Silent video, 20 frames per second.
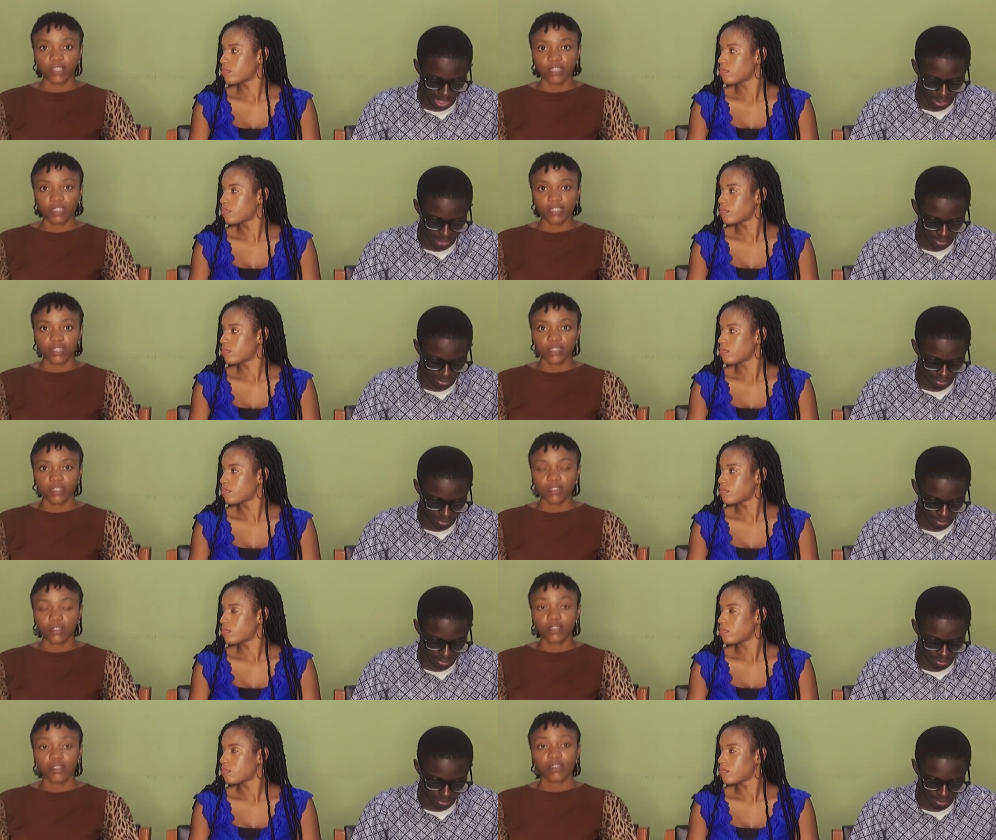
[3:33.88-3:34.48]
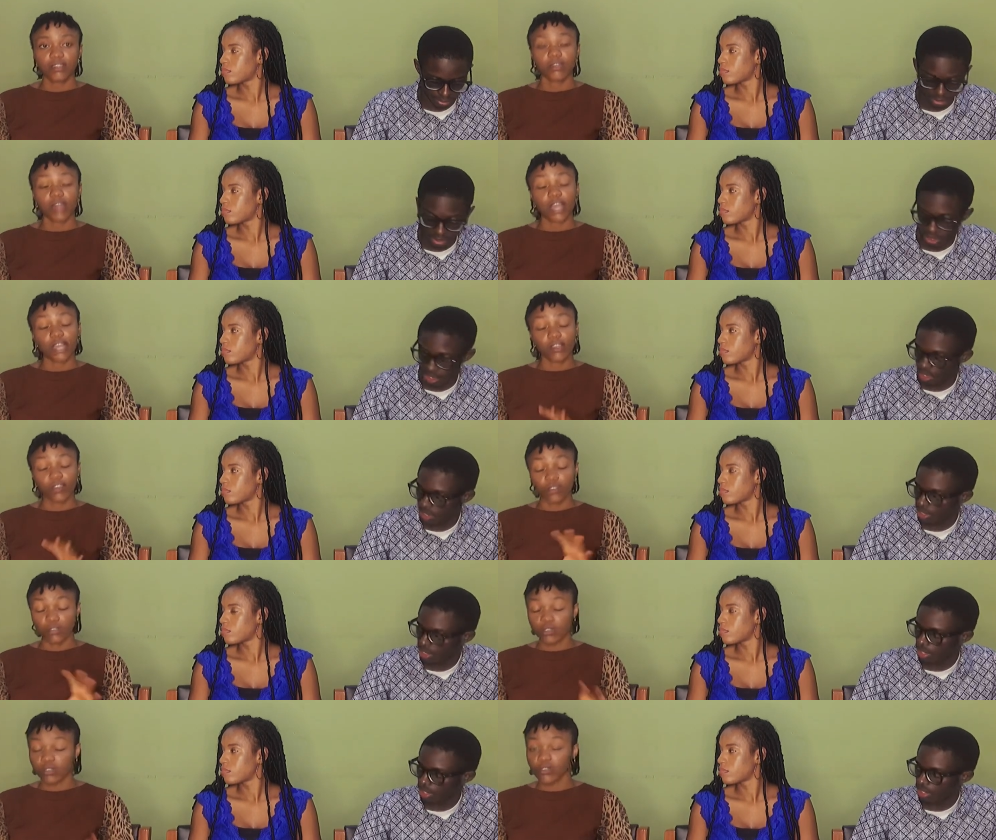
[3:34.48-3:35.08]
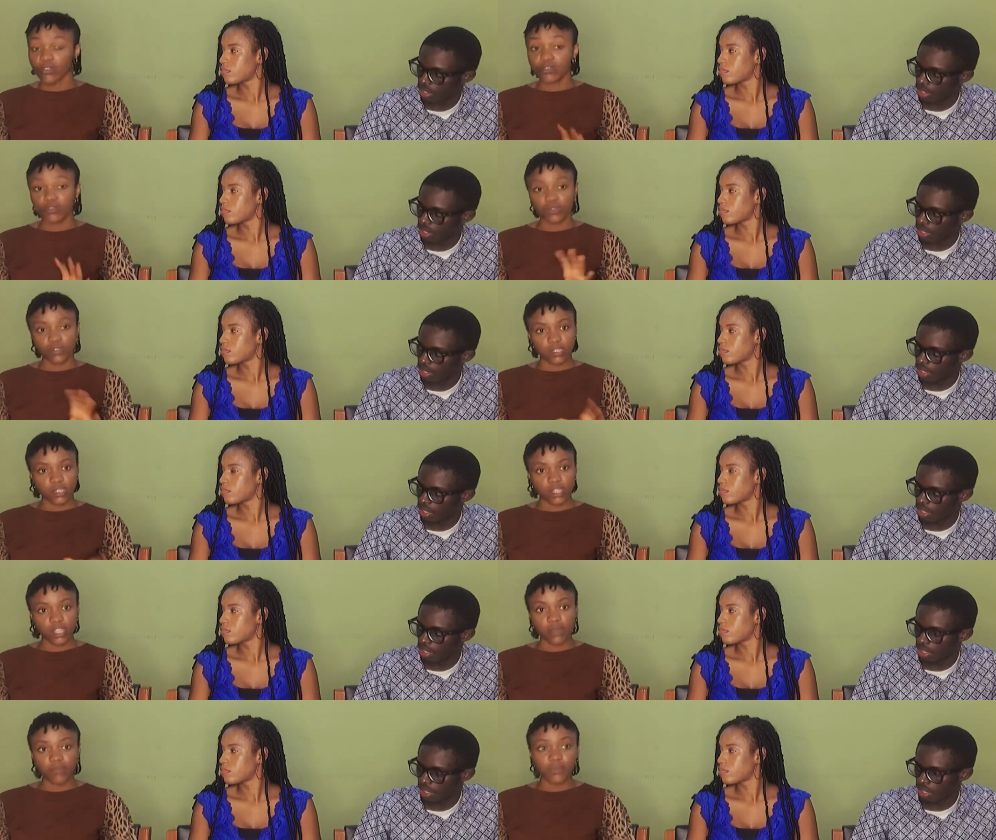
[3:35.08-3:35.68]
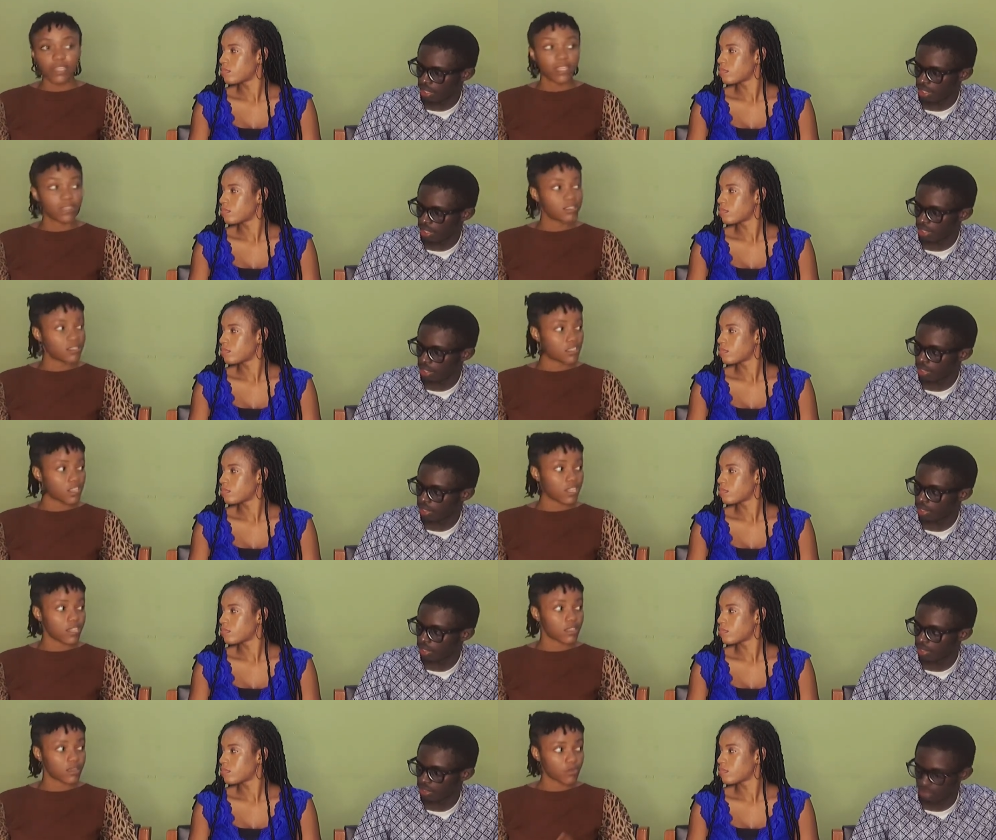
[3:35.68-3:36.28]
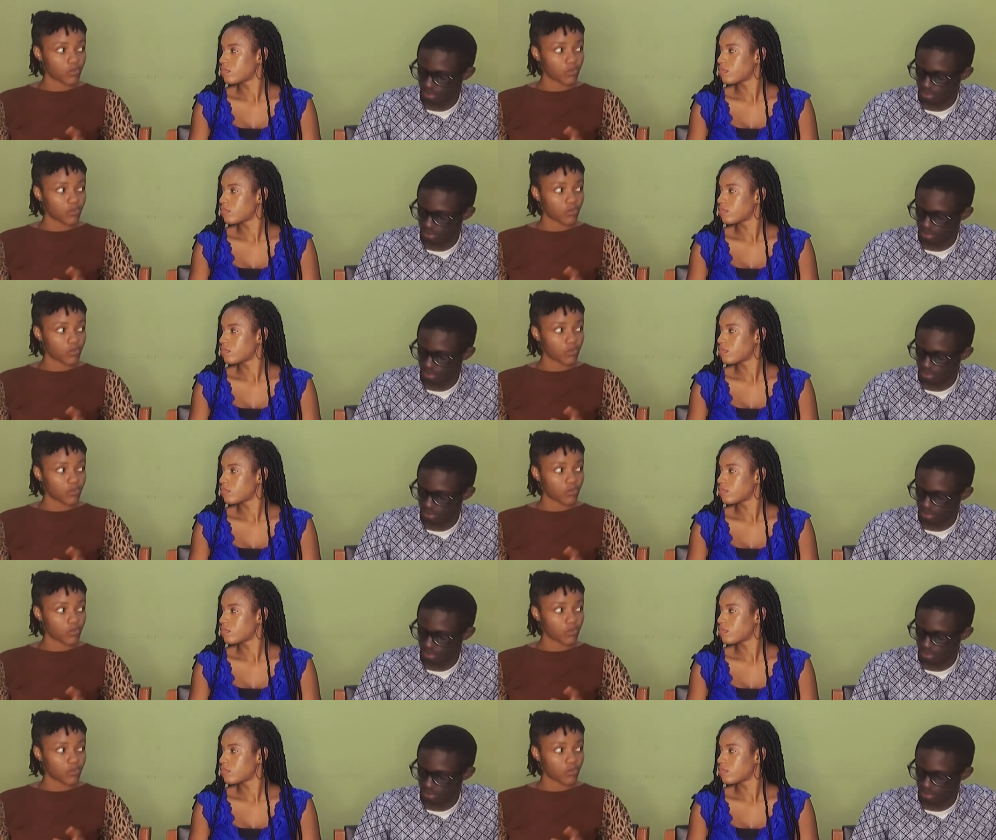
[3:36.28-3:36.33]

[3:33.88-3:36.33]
Speaker 1: in, I continued using M10 teachers